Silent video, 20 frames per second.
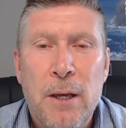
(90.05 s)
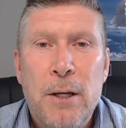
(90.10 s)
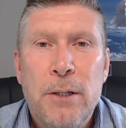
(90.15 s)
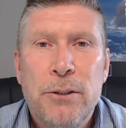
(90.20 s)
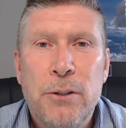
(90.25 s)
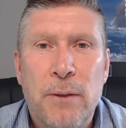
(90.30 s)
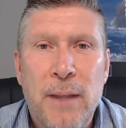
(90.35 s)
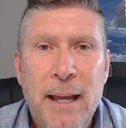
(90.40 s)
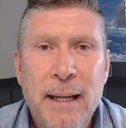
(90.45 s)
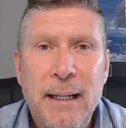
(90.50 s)

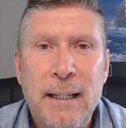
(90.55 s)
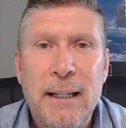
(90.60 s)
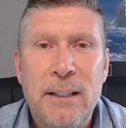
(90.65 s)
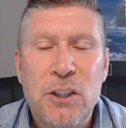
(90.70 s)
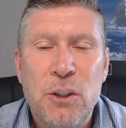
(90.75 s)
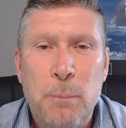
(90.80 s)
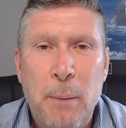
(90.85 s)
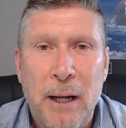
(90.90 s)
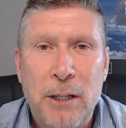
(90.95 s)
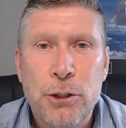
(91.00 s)
so they can
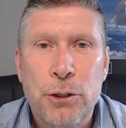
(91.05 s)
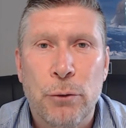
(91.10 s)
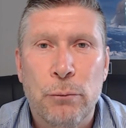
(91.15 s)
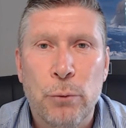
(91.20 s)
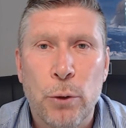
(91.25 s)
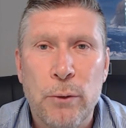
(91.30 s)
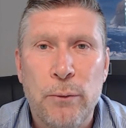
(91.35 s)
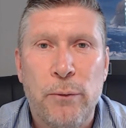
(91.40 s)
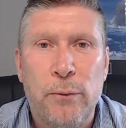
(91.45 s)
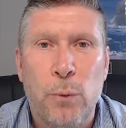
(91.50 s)
inspect your
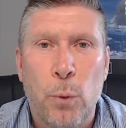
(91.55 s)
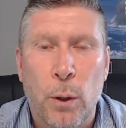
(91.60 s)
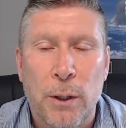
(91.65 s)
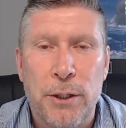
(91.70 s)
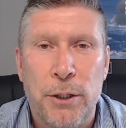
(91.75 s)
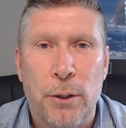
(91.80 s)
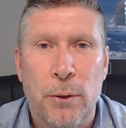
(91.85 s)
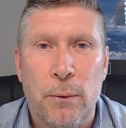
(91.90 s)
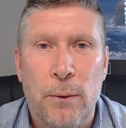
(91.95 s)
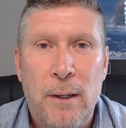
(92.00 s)
roof for
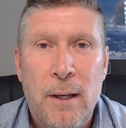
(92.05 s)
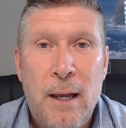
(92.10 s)
you.